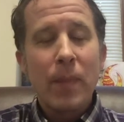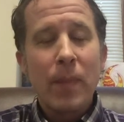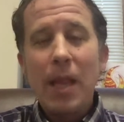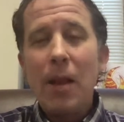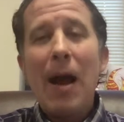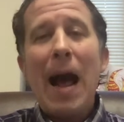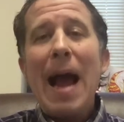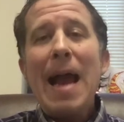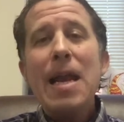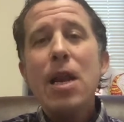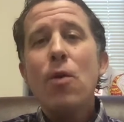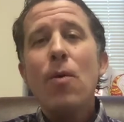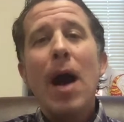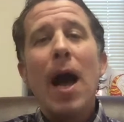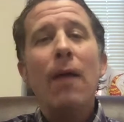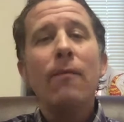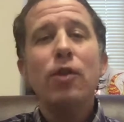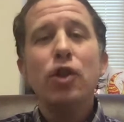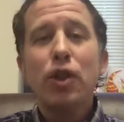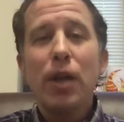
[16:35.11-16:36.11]
Now, I know
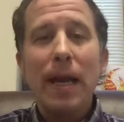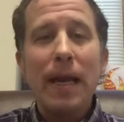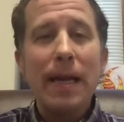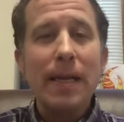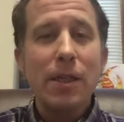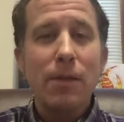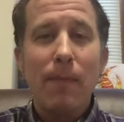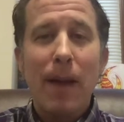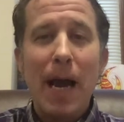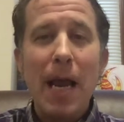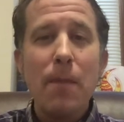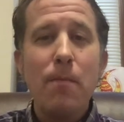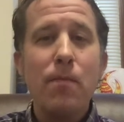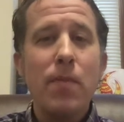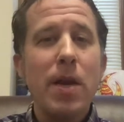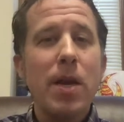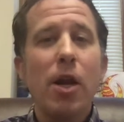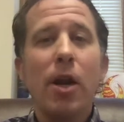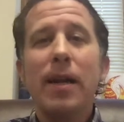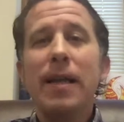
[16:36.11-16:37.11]
I've changed my
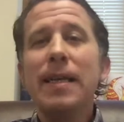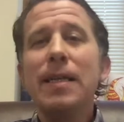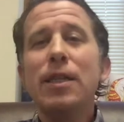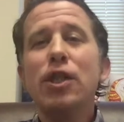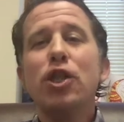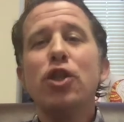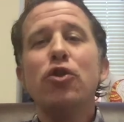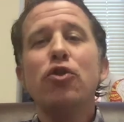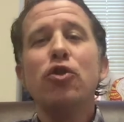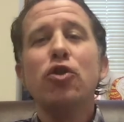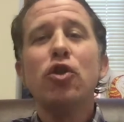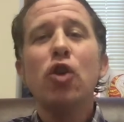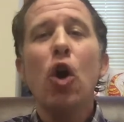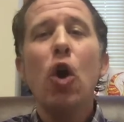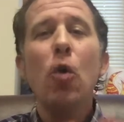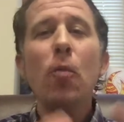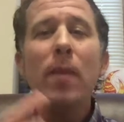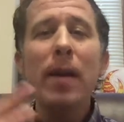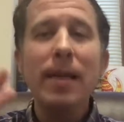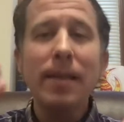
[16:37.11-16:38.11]
opinion on issues
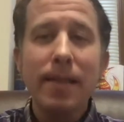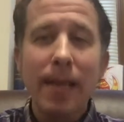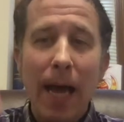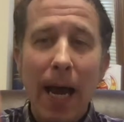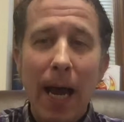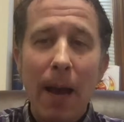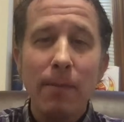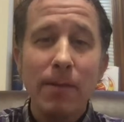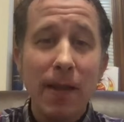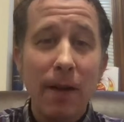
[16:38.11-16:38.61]
so many times,